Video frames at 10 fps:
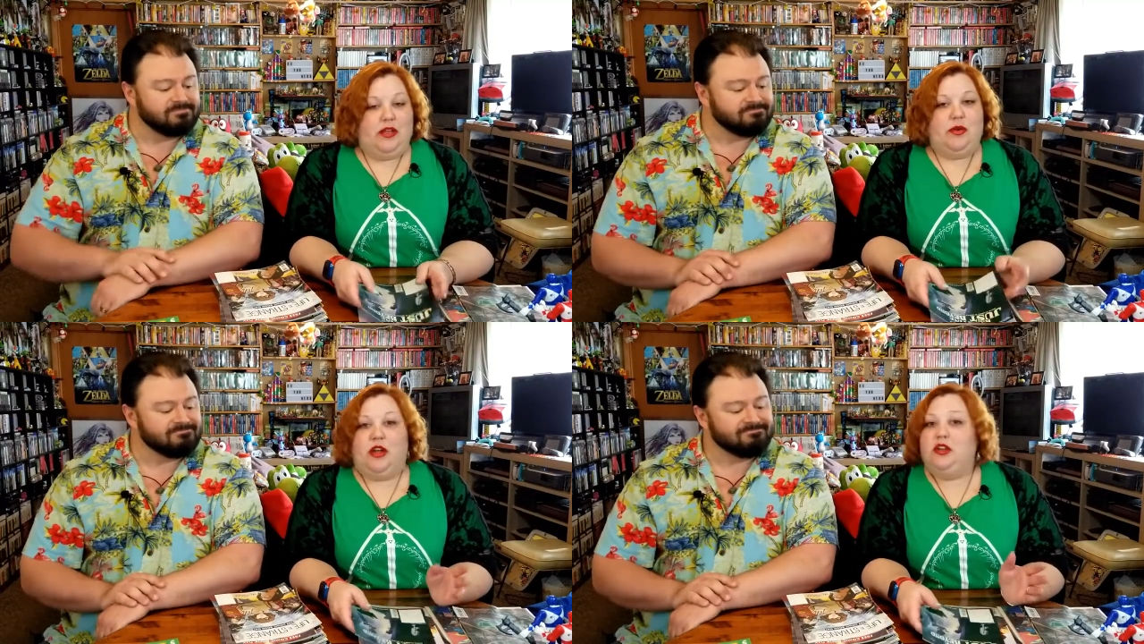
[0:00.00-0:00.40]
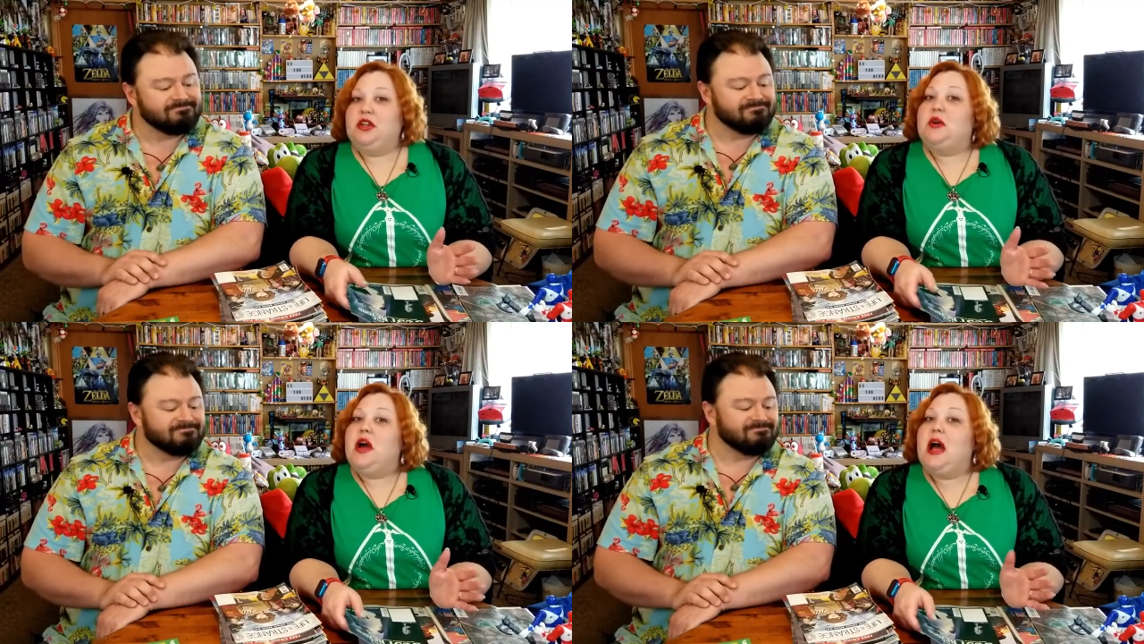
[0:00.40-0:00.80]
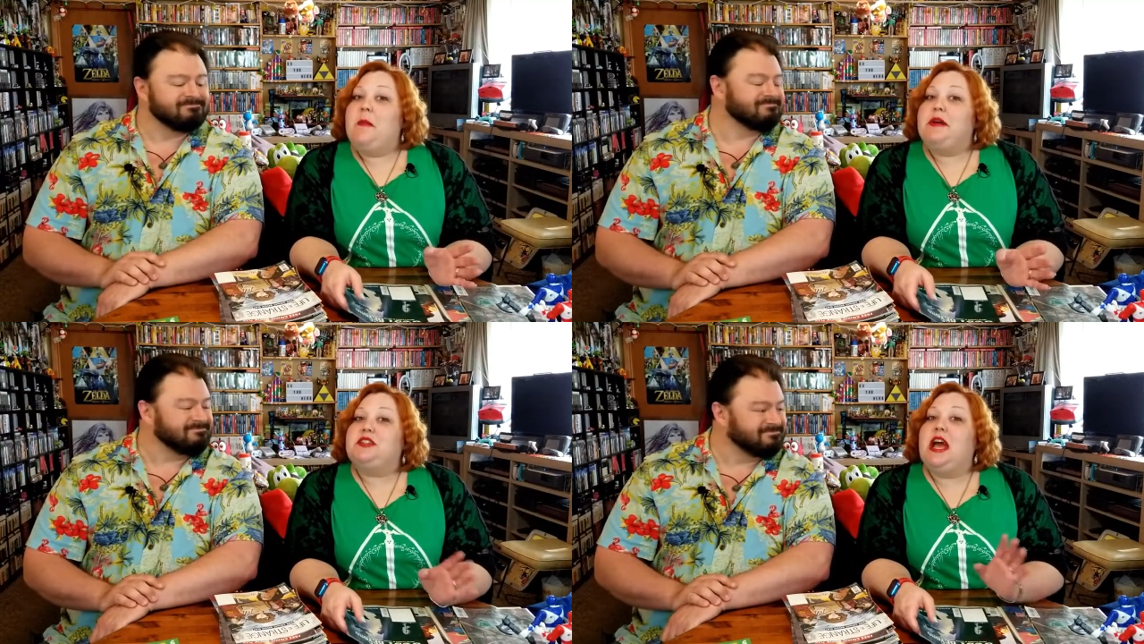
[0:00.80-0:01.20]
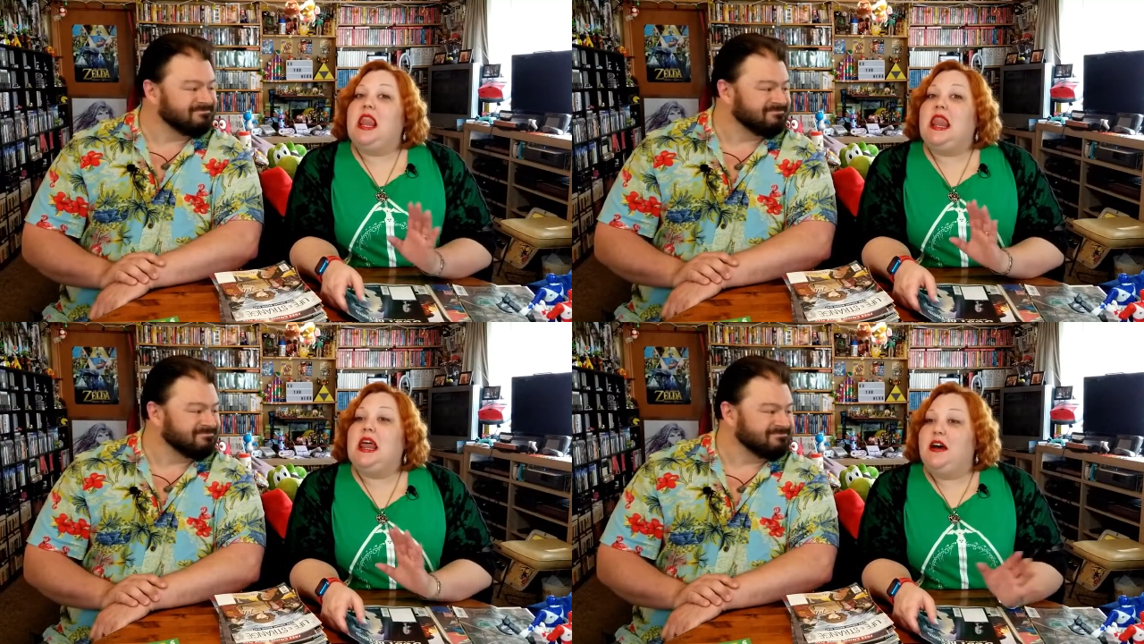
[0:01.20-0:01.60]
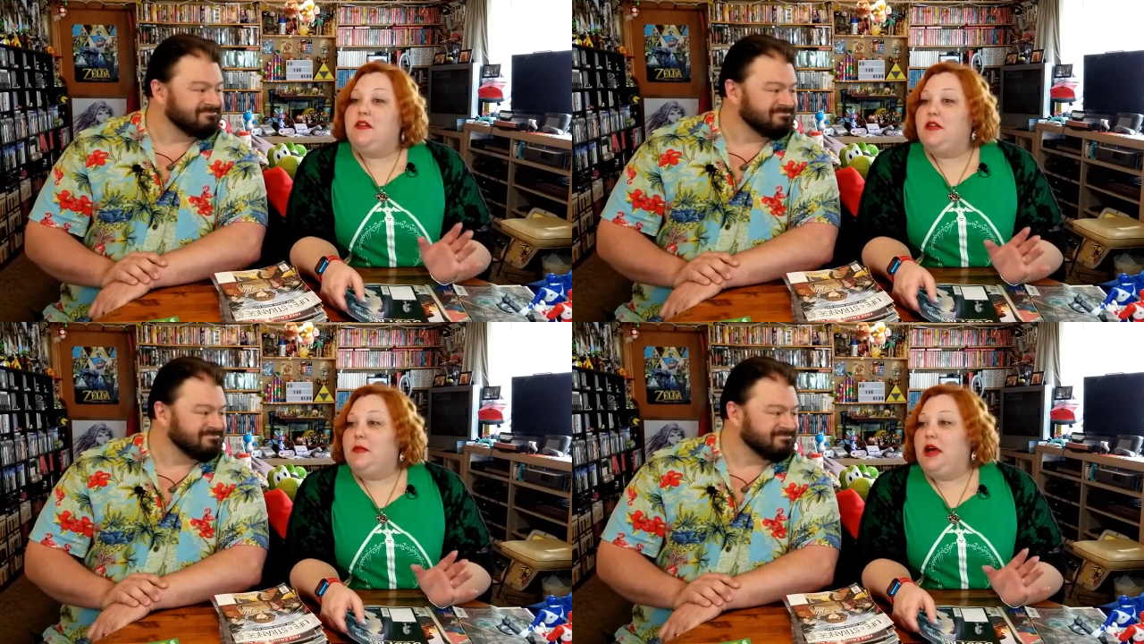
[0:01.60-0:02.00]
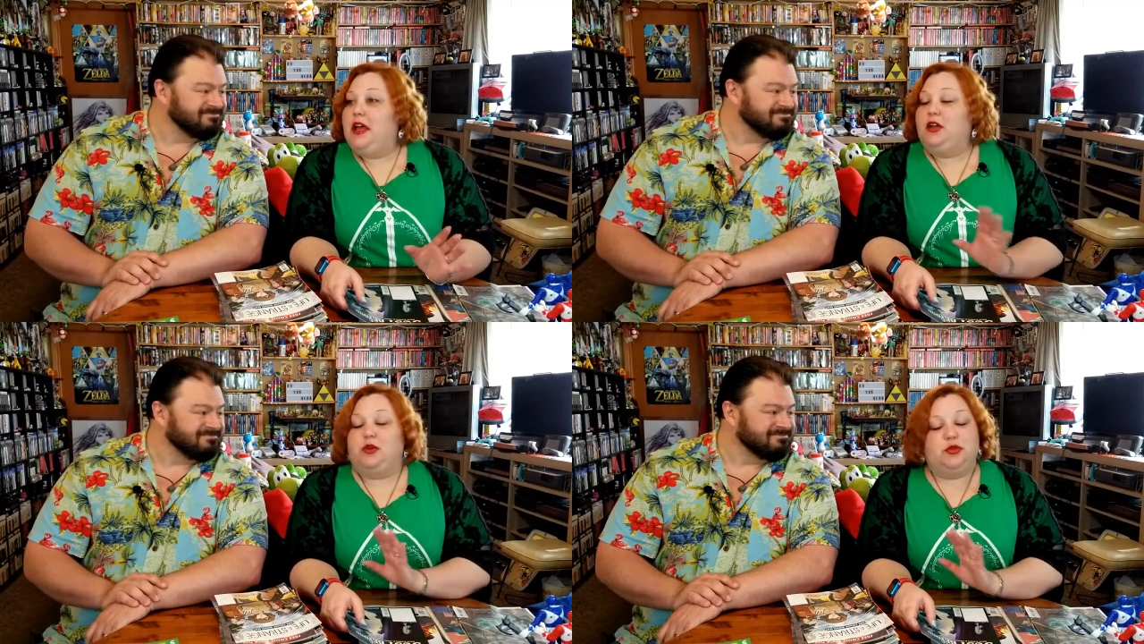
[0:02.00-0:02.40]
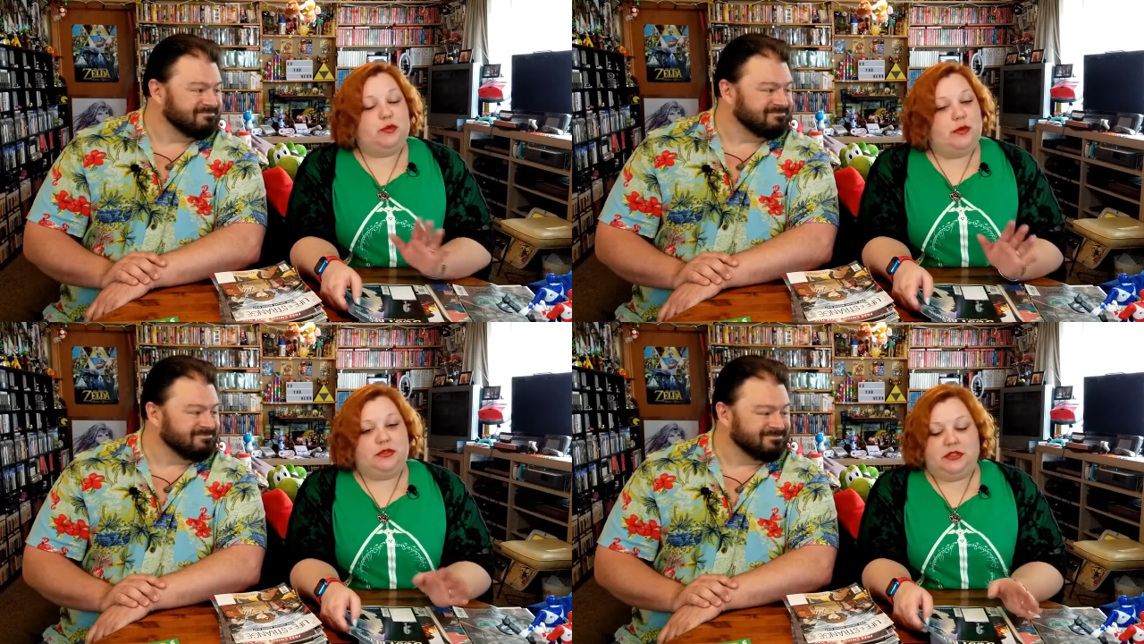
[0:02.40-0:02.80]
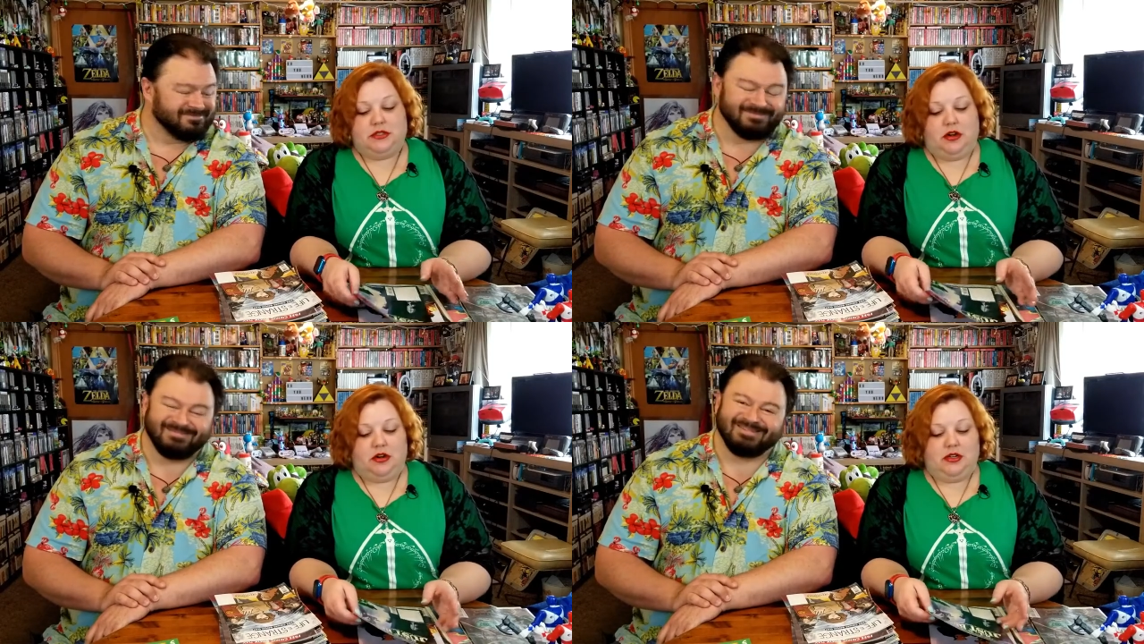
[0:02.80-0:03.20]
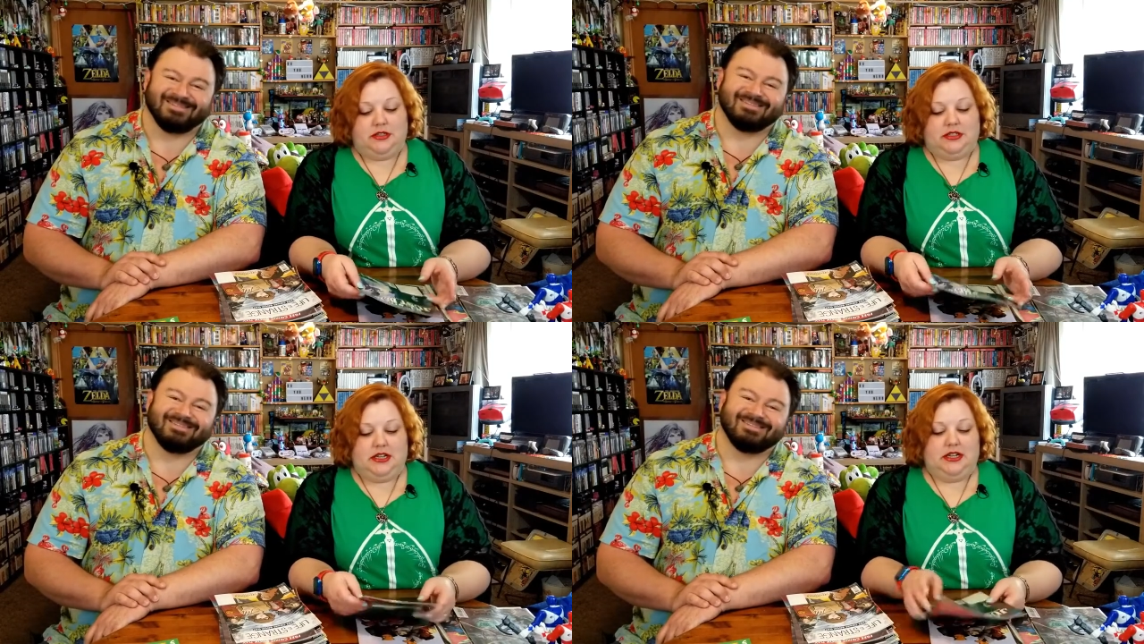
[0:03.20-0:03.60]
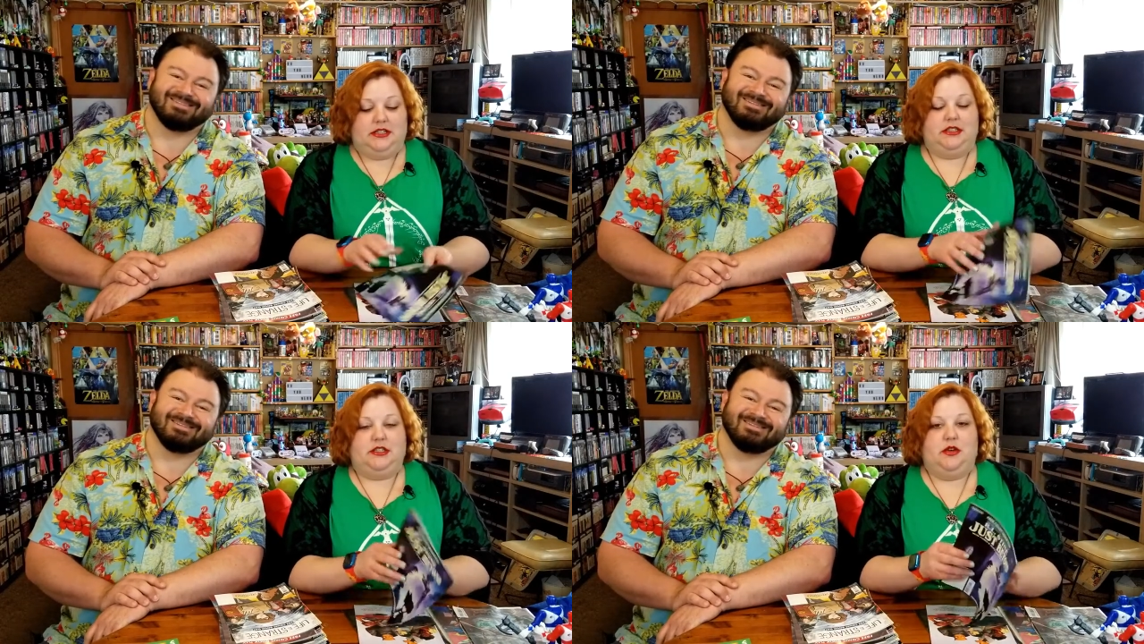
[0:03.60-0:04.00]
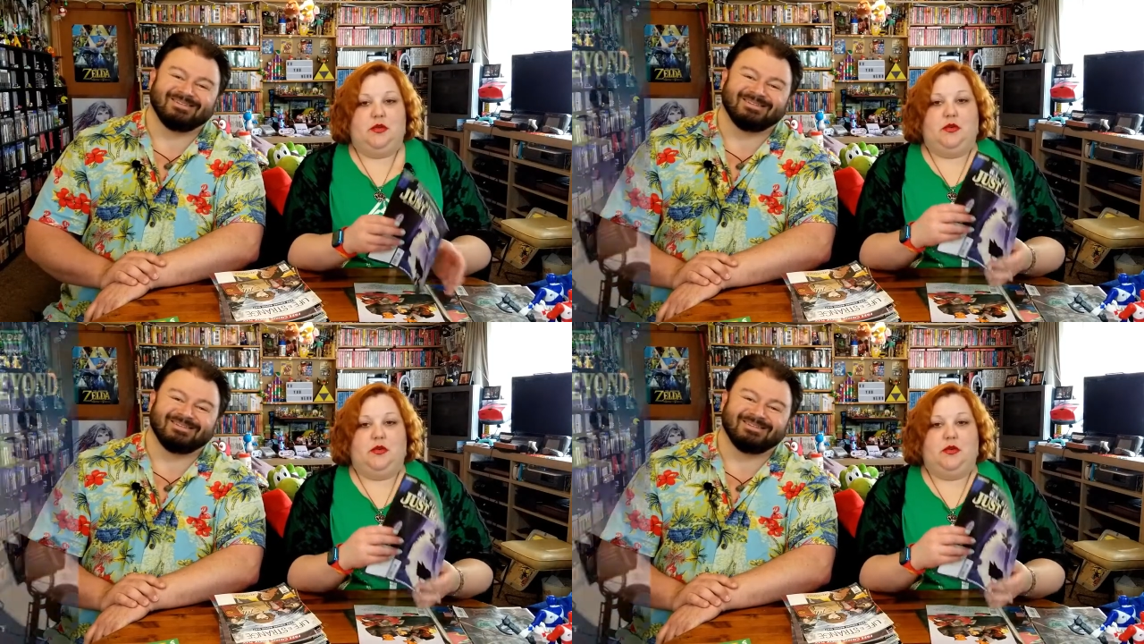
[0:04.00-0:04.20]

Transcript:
Speaker 1: we all know how much I love my Goosebumps and R L Stein, so